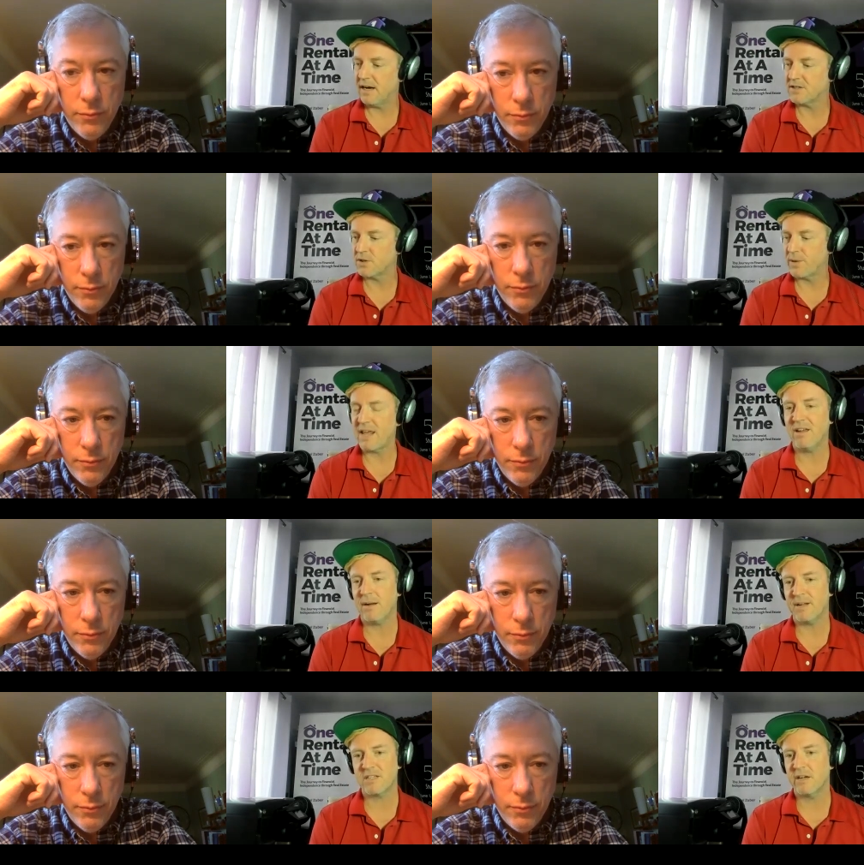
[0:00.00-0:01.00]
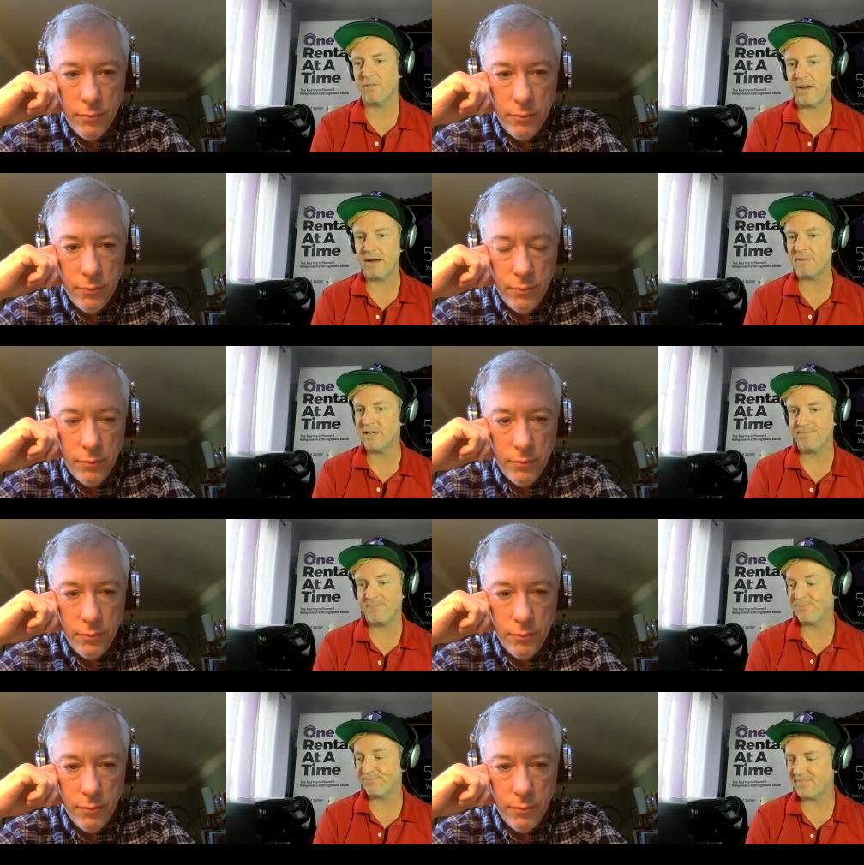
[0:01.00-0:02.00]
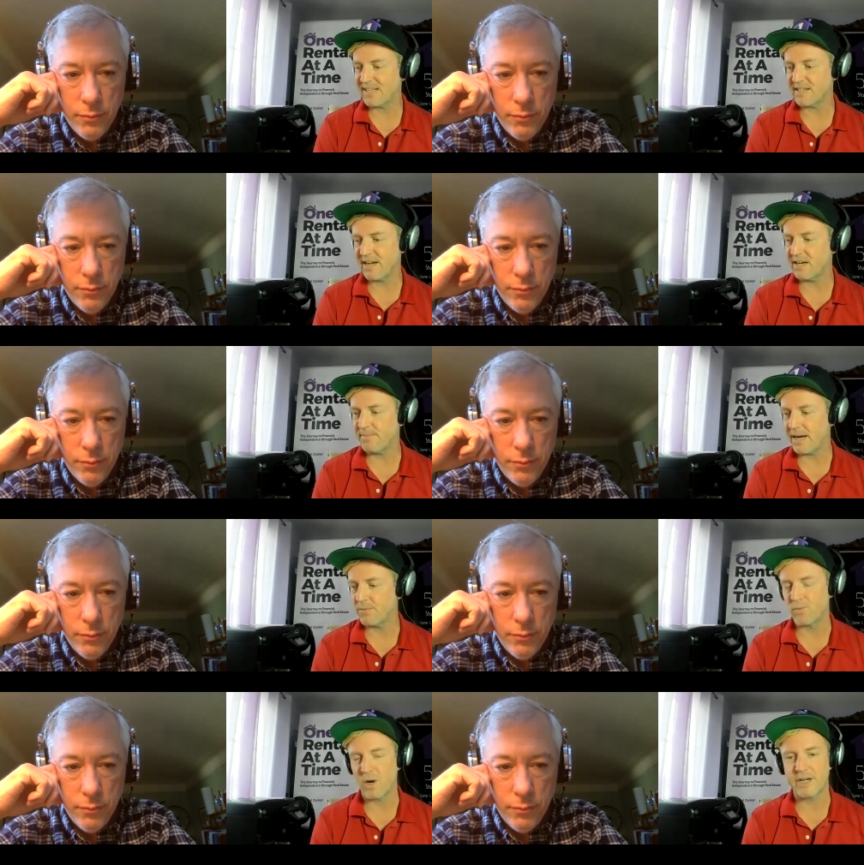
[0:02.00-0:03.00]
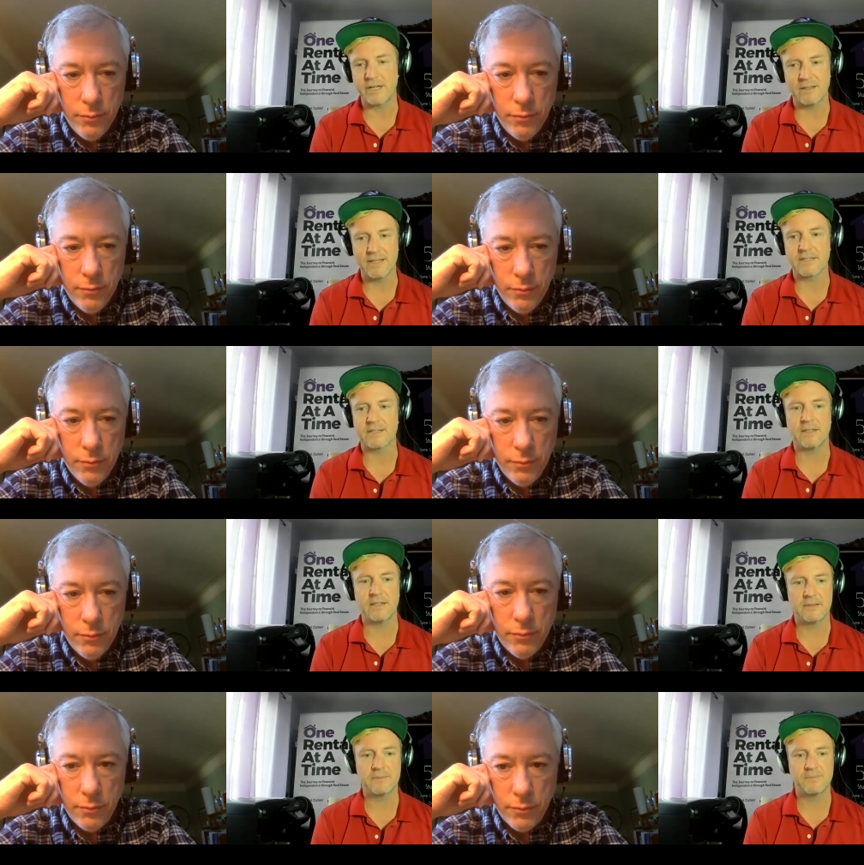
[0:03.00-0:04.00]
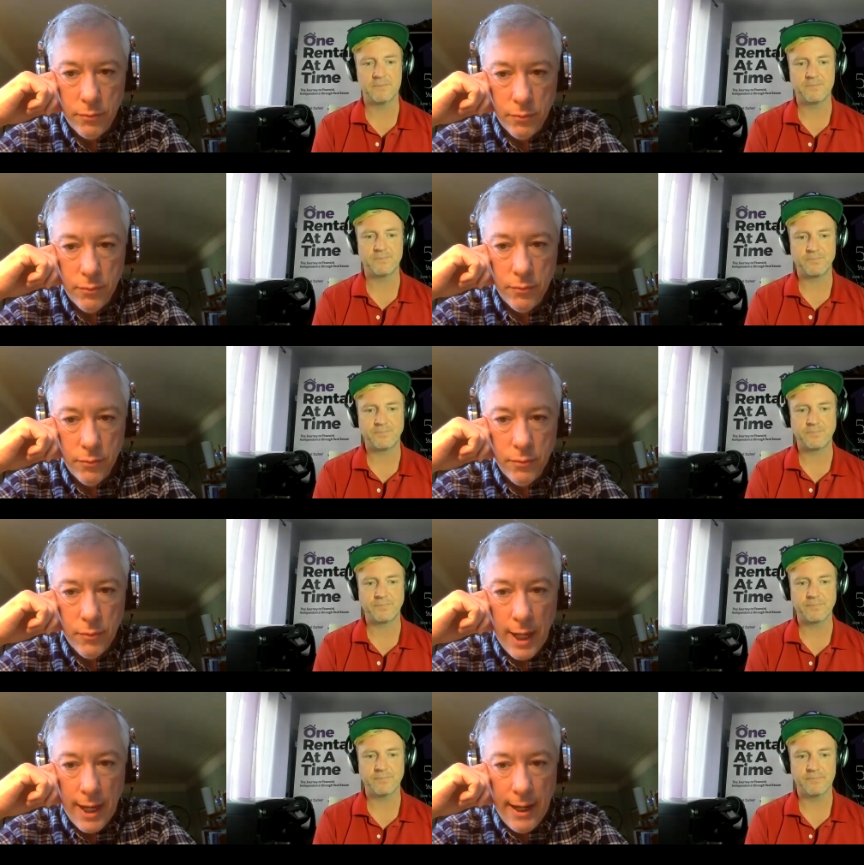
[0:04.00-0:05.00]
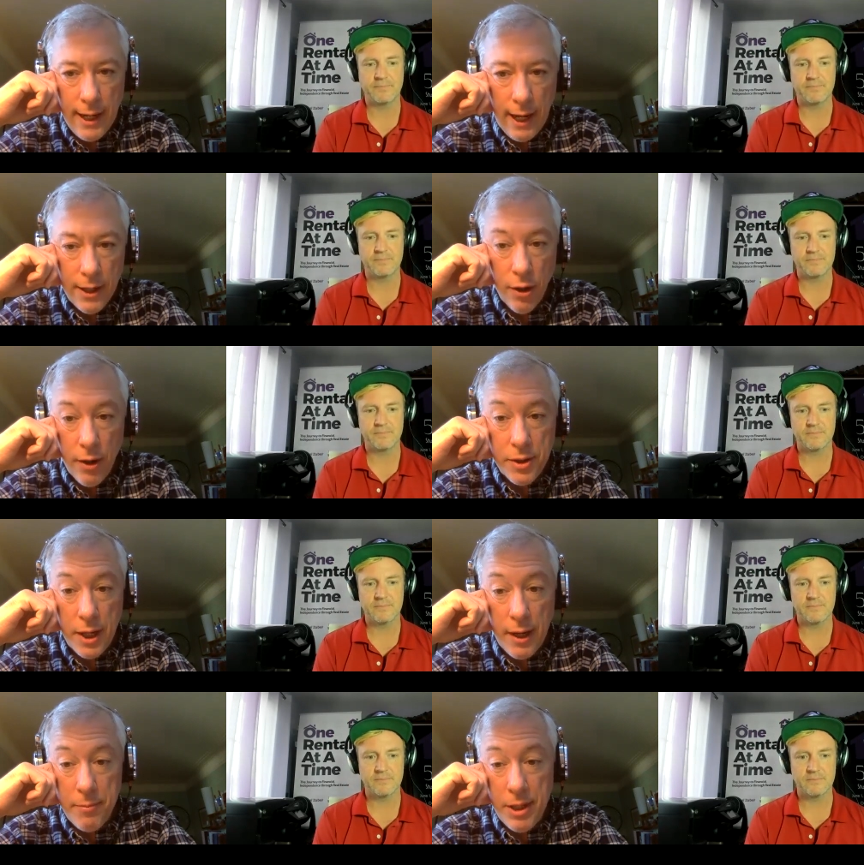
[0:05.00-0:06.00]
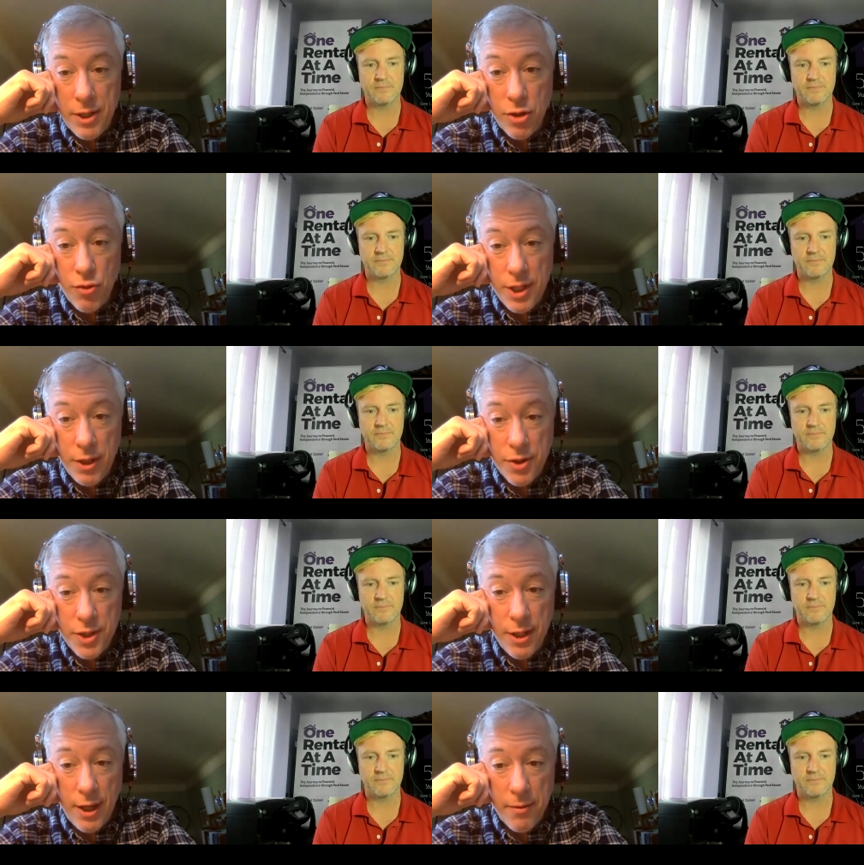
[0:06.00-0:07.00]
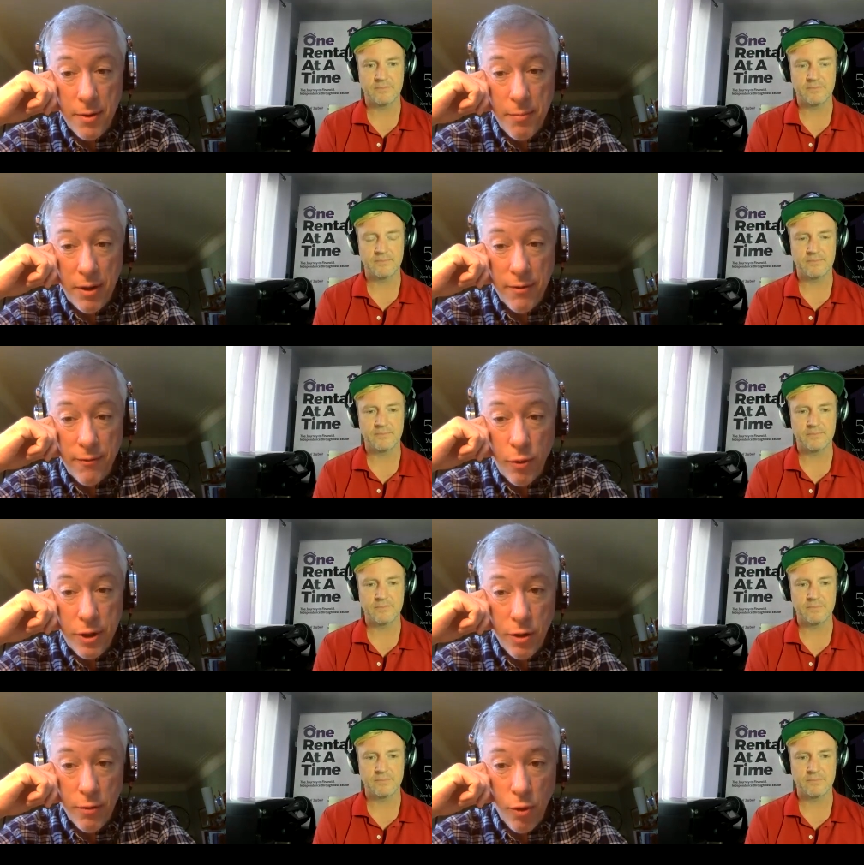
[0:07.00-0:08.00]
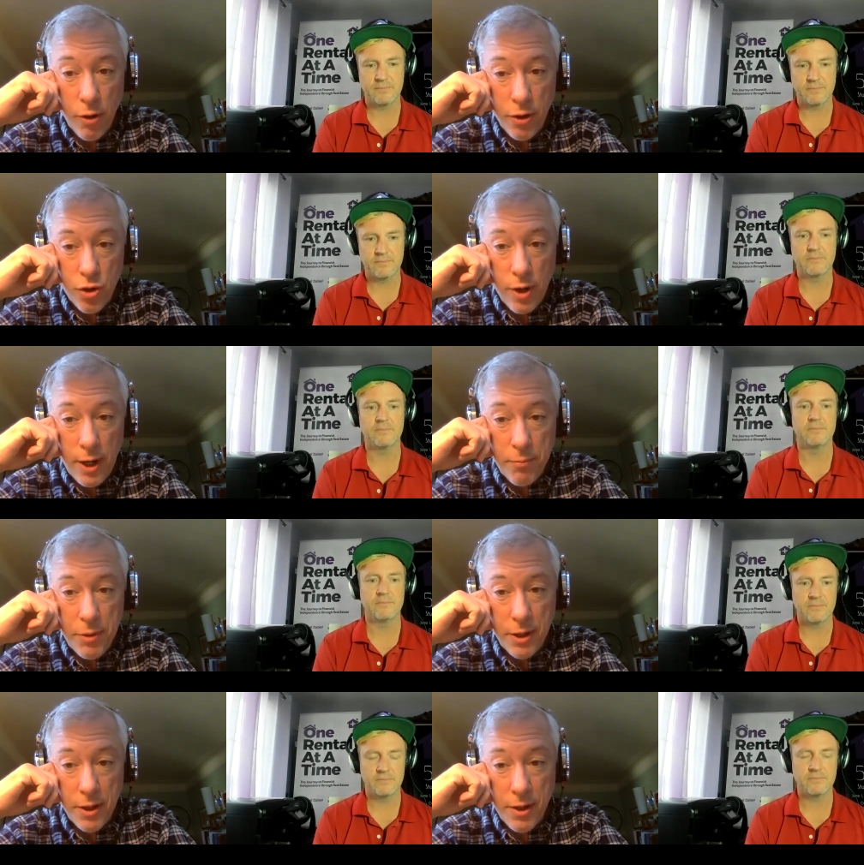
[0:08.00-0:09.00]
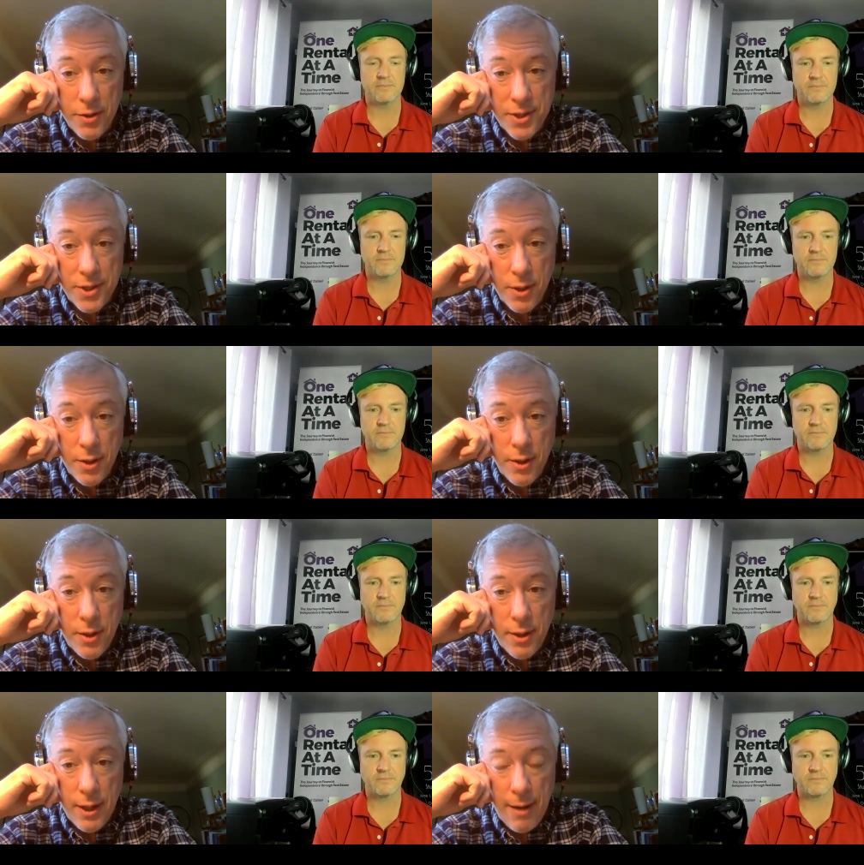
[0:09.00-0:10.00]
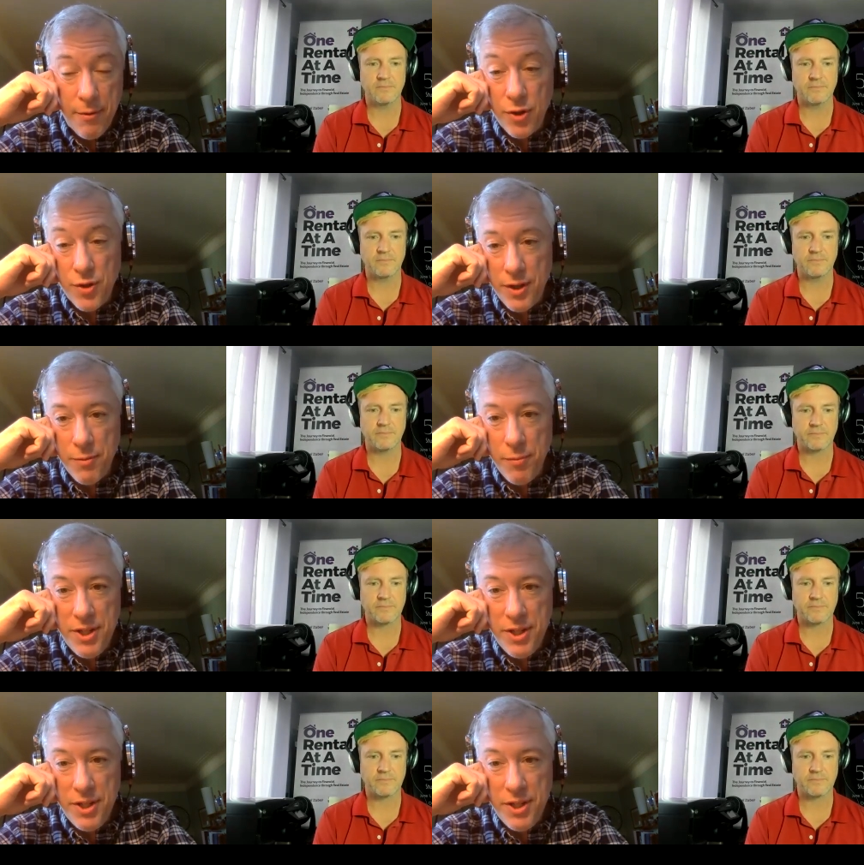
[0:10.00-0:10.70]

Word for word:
Speaker 1: So when I think about single family, that's kind of my running list. You
Speaker 2: know, I mean, it's interesting you say that about the 40-year mortgage, right? Because, I mean, first of all, it'll be